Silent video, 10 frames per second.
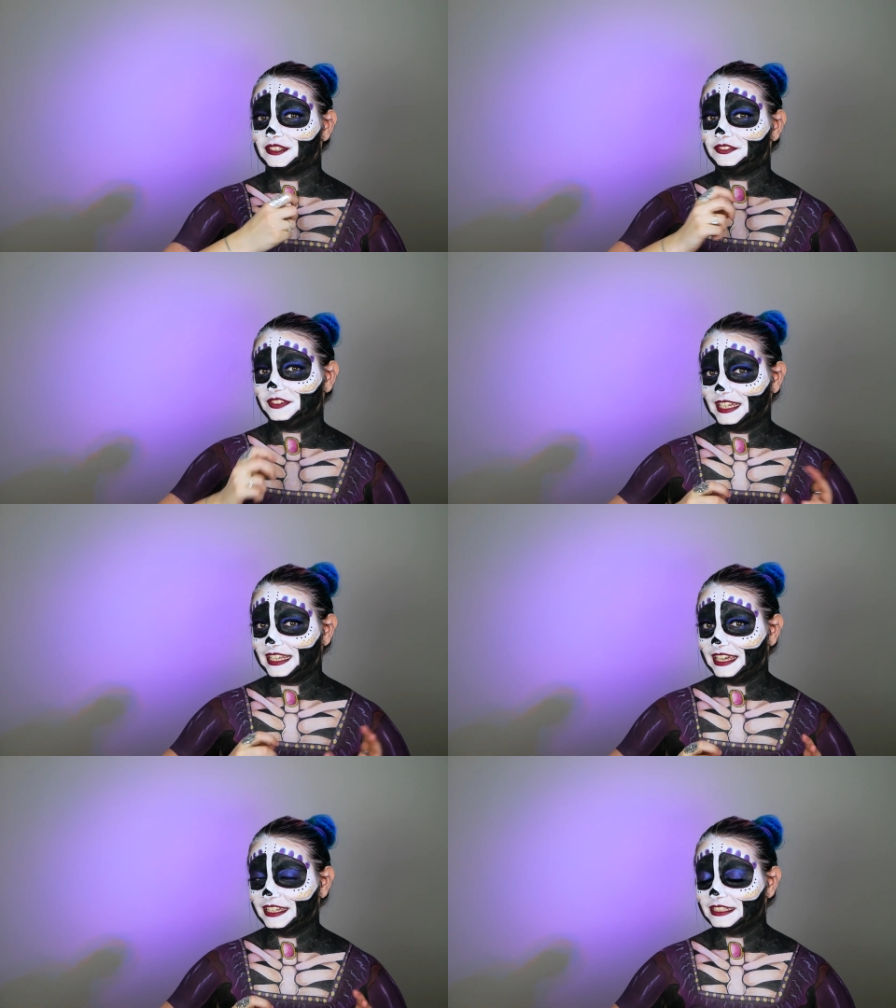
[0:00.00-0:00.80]
fake
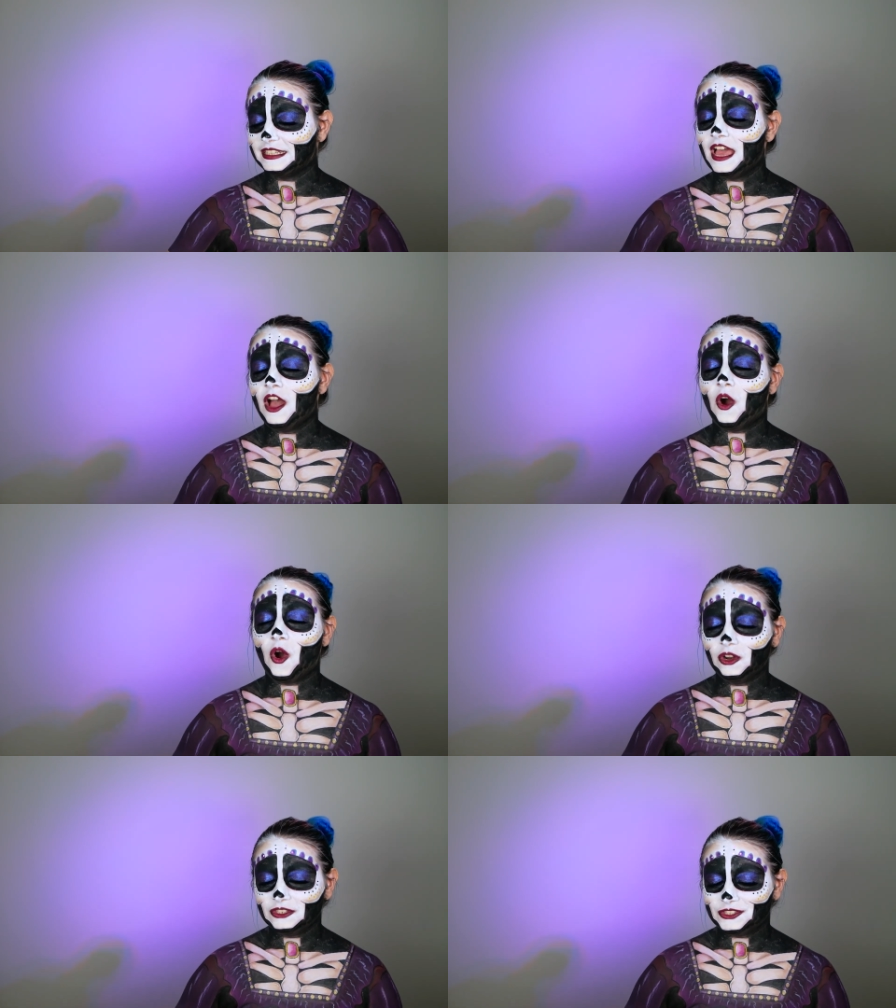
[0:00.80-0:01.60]
light.
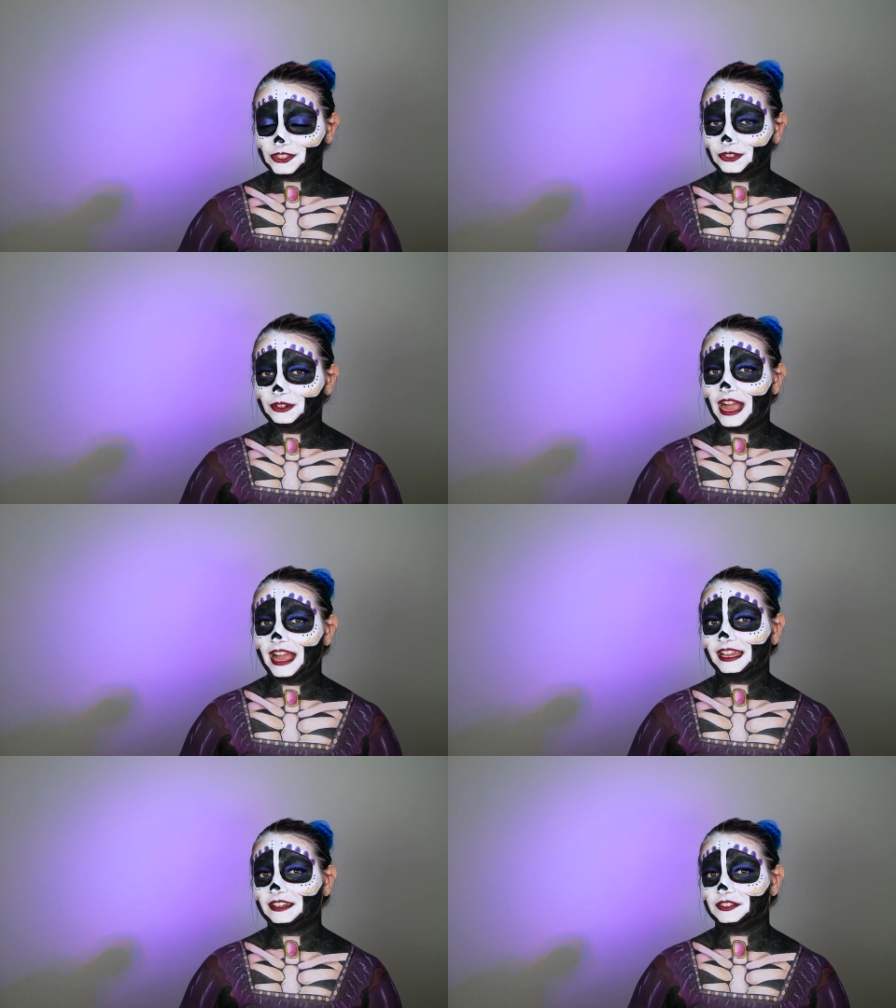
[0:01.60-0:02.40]
Also, I
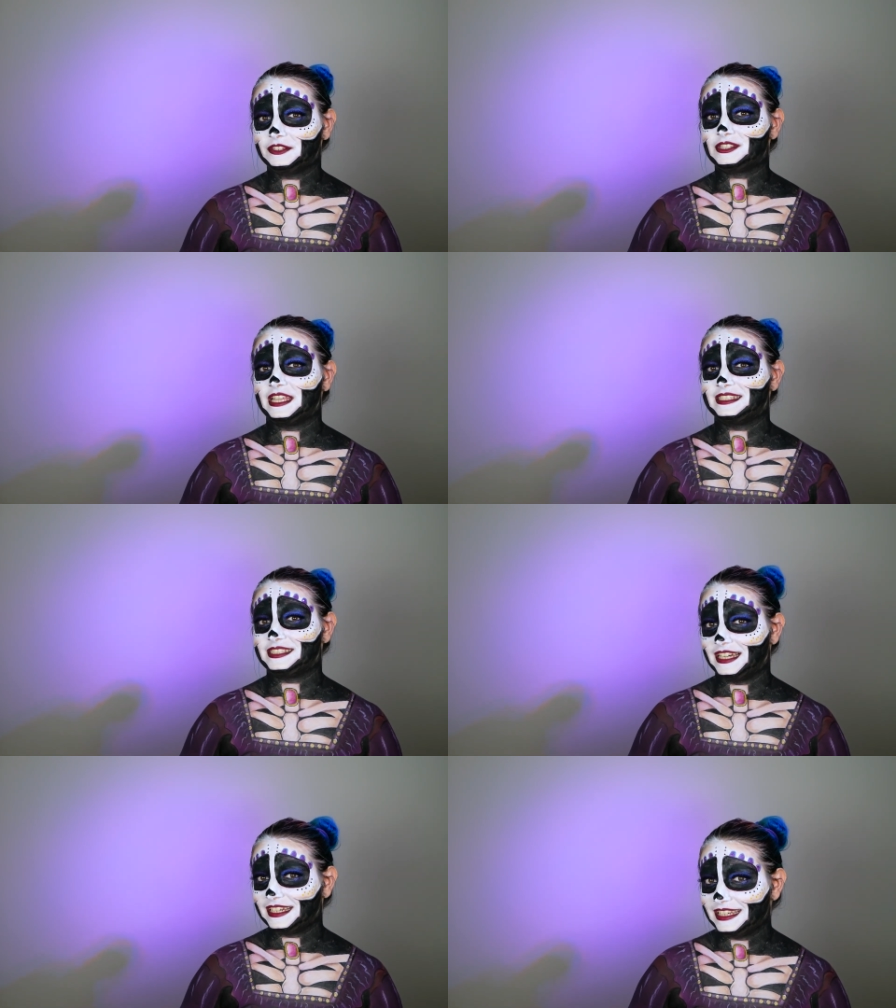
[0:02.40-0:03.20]
have used
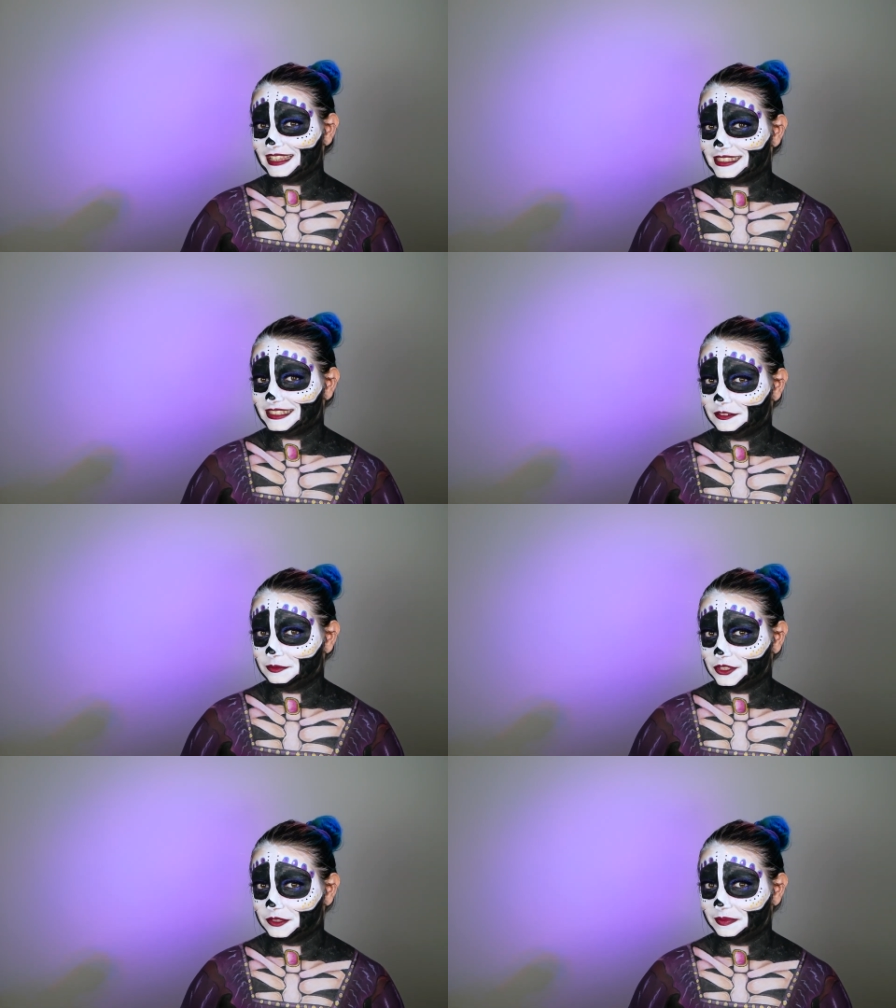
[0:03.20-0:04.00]
exactly the same
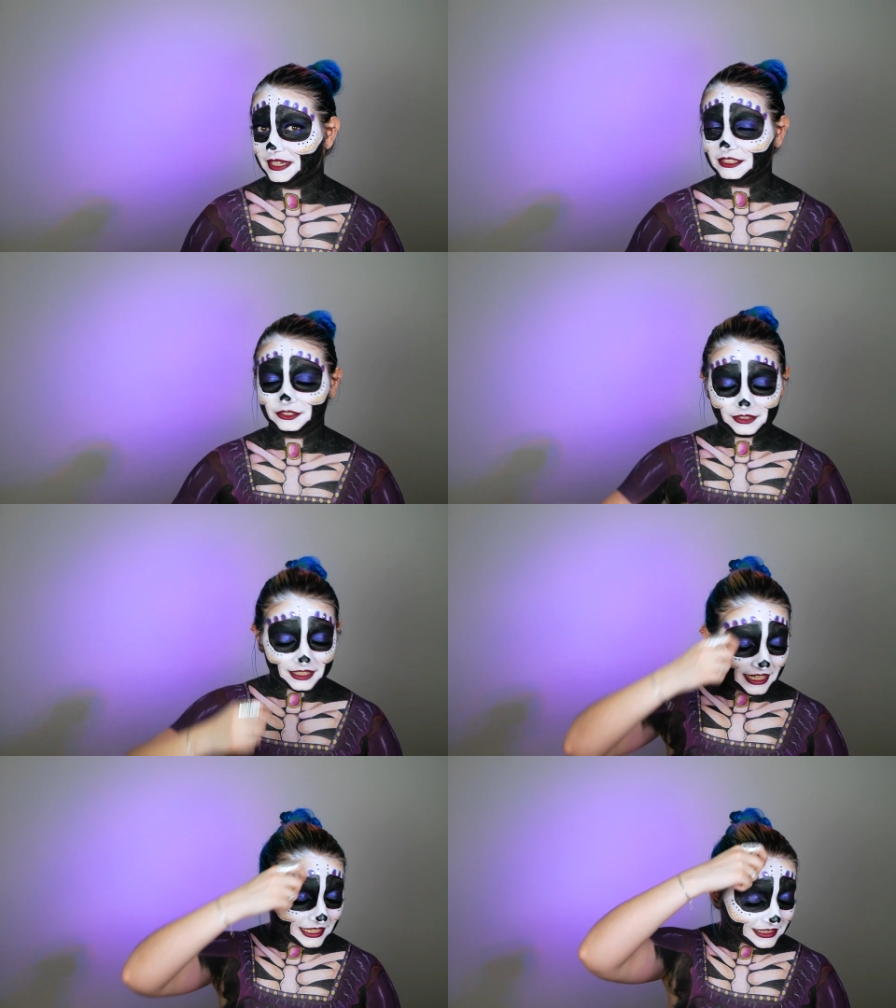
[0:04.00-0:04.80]
body paint to
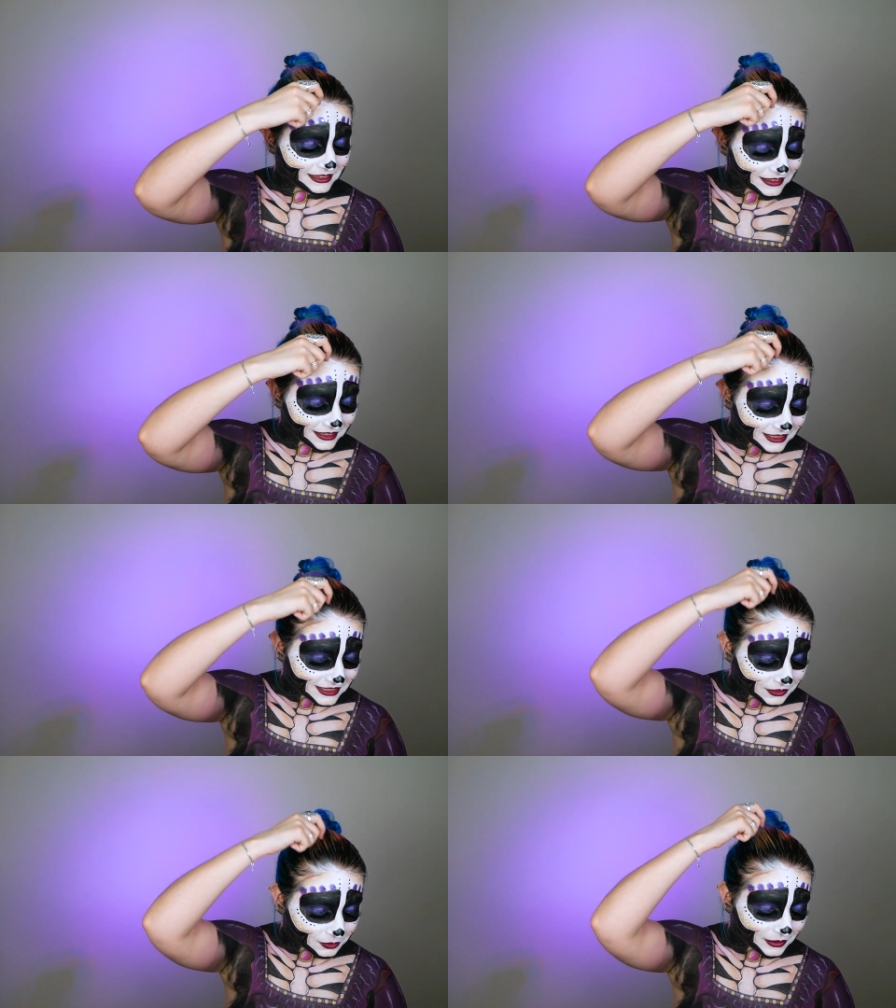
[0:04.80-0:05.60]
create
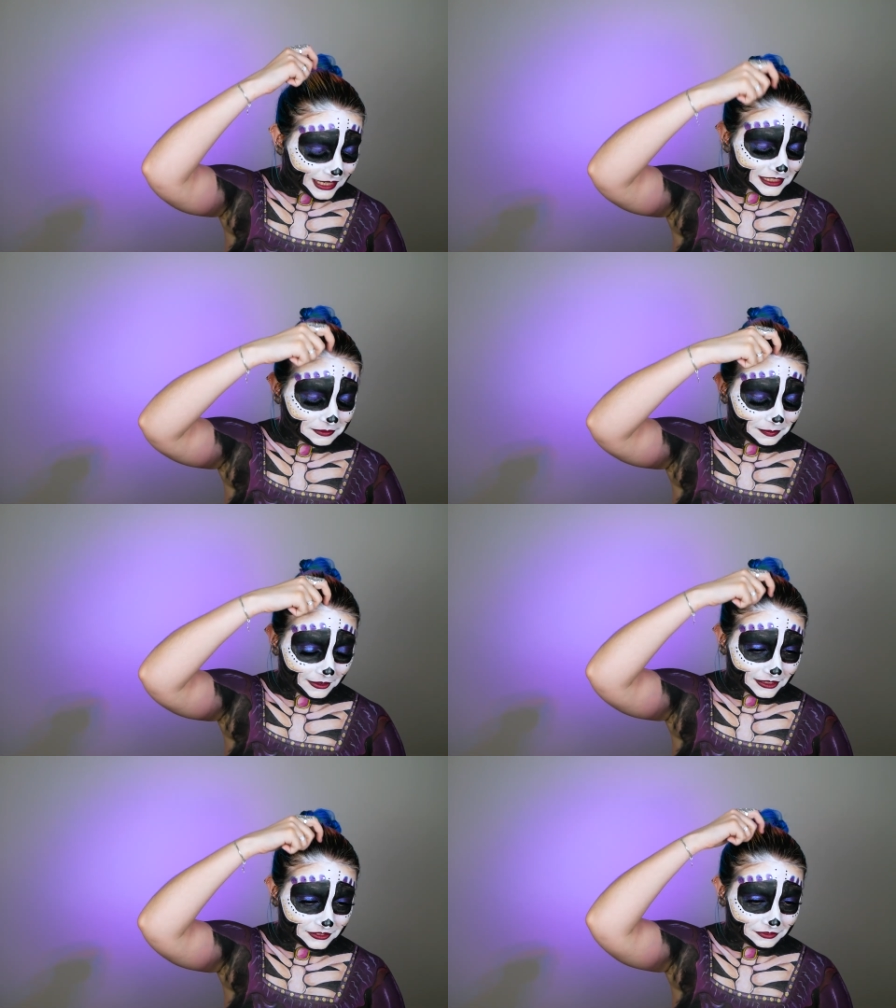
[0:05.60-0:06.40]
this white
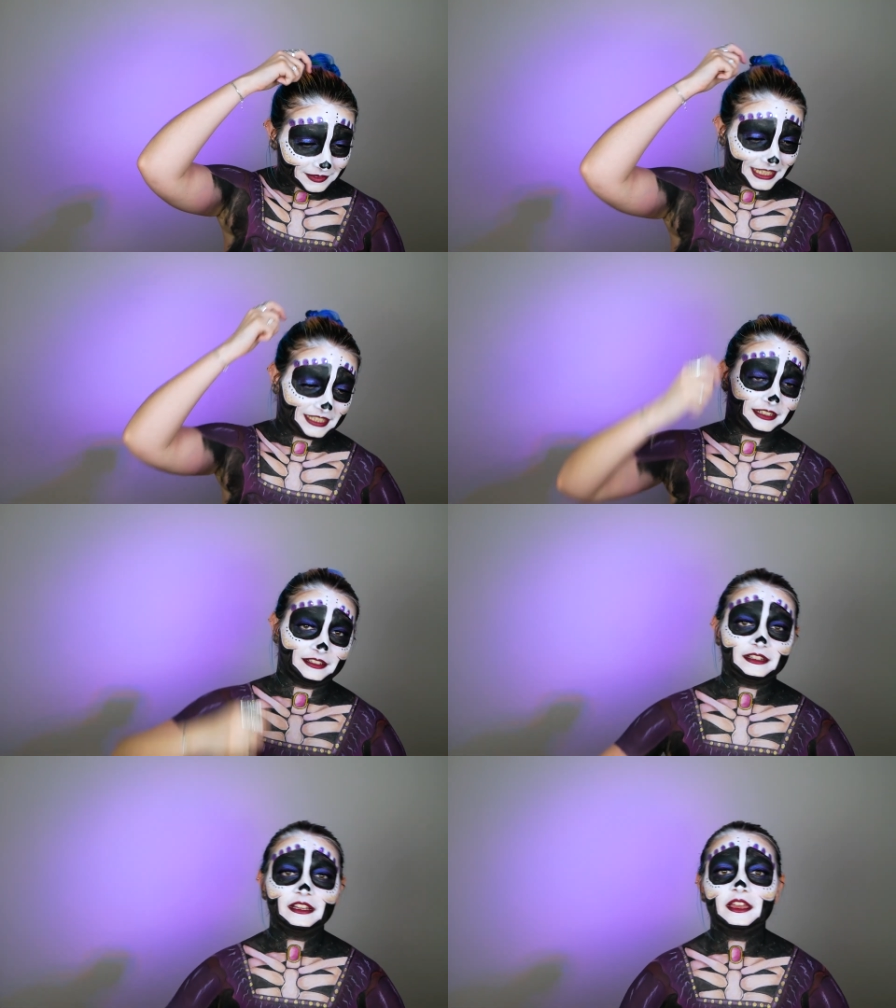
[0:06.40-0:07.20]
part of my hair